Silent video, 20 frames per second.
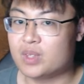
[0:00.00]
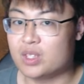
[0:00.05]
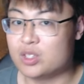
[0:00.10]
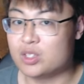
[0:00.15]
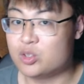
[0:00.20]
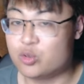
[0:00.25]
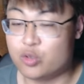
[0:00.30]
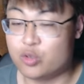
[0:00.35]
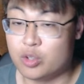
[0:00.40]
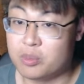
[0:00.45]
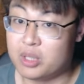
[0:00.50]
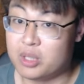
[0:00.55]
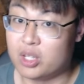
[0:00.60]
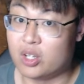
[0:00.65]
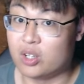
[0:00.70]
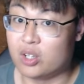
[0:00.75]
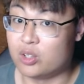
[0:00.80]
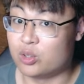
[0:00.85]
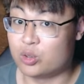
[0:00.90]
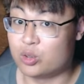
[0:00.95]
stream it
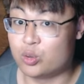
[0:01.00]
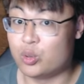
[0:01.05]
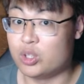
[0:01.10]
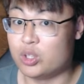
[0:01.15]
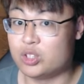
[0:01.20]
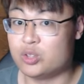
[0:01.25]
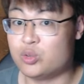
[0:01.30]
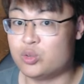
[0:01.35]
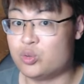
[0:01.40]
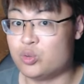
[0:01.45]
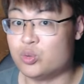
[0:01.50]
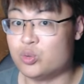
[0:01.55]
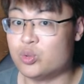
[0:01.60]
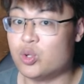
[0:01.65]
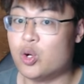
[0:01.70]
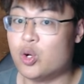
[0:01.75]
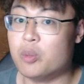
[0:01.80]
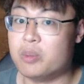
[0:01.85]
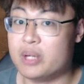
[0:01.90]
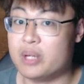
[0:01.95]
on your Twitch through
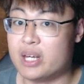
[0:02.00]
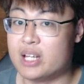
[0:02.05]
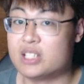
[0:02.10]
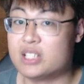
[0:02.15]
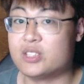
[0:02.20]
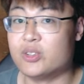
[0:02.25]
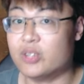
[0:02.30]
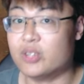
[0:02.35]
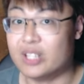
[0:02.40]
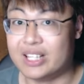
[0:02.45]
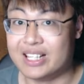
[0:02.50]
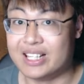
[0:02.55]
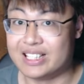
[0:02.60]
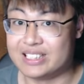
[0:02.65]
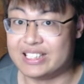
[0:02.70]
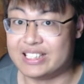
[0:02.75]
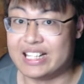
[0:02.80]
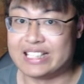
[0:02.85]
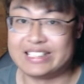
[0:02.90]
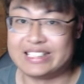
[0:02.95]
OBS. So it is
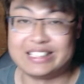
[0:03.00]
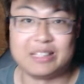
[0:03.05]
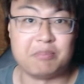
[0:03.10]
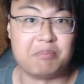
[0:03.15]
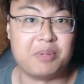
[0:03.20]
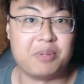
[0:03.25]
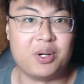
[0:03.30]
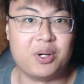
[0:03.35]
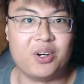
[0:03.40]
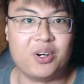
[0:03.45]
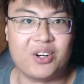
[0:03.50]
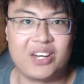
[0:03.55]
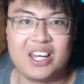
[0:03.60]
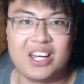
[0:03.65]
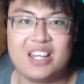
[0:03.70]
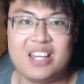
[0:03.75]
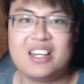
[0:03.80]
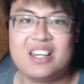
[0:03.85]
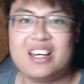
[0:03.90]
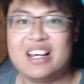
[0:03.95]
that simple,
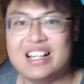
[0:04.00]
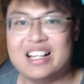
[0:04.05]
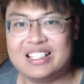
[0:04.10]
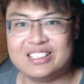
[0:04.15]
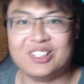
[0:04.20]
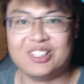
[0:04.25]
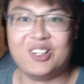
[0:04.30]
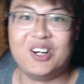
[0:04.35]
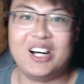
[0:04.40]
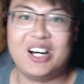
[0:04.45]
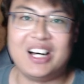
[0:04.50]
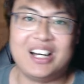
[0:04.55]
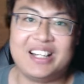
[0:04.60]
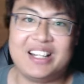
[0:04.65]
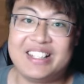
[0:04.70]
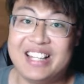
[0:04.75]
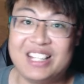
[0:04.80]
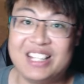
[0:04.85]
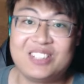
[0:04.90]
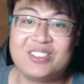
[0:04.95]
okay? So
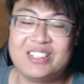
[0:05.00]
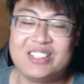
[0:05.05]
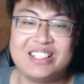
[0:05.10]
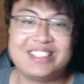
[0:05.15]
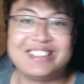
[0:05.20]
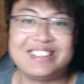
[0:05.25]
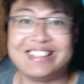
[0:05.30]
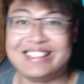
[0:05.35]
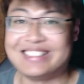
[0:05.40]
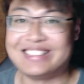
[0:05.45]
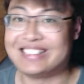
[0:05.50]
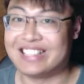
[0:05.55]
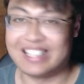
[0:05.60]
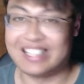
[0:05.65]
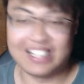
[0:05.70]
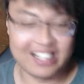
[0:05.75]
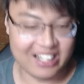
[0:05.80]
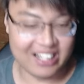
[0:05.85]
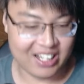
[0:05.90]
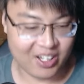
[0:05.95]
yeah, so this is
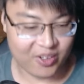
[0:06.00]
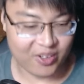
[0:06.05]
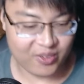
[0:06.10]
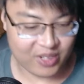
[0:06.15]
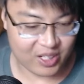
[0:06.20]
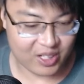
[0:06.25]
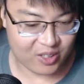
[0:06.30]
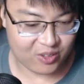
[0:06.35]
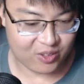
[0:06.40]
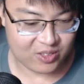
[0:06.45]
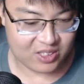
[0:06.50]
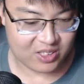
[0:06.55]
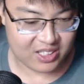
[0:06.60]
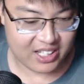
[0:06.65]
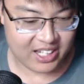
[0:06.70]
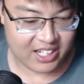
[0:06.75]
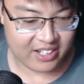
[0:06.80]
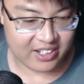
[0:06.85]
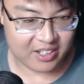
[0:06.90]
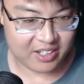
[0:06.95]
how it looks
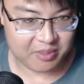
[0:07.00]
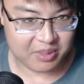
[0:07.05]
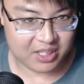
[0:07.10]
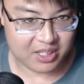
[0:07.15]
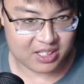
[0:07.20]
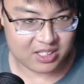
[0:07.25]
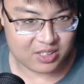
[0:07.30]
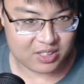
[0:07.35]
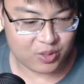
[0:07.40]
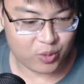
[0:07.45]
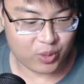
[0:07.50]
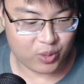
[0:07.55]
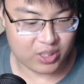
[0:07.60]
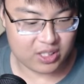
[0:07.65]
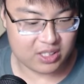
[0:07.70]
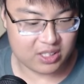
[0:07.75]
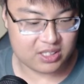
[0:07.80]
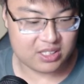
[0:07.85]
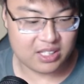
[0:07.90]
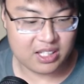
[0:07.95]
like. Let me just quit
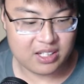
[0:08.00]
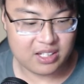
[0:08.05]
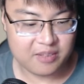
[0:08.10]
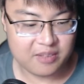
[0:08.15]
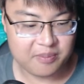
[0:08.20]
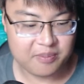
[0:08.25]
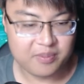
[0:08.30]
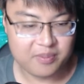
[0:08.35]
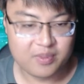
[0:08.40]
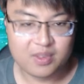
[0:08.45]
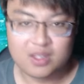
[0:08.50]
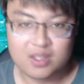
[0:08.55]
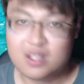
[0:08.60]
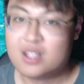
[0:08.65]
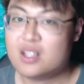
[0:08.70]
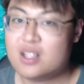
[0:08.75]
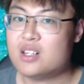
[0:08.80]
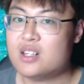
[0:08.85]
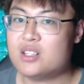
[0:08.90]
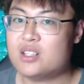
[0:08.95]
this thing.
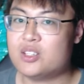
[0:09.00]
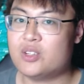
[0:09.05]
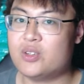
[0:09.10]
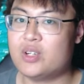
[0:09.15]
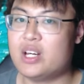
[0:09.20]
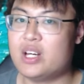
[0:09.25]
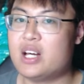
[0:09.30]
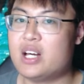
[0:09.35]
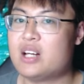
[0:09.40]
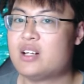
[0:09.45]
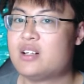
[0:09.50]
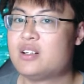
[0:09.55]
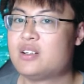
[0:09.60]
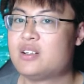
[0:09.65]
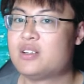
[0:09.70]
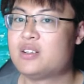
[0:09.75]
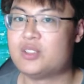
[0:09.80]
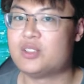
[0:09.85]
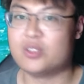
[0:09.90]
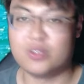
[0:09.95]
So yeah,
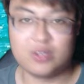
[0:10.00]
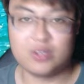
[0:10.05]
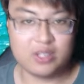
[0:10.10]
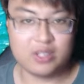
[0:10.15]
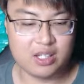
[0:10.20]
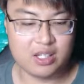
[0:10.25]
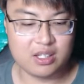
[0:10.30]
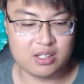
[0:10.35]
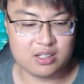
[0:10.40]
so I can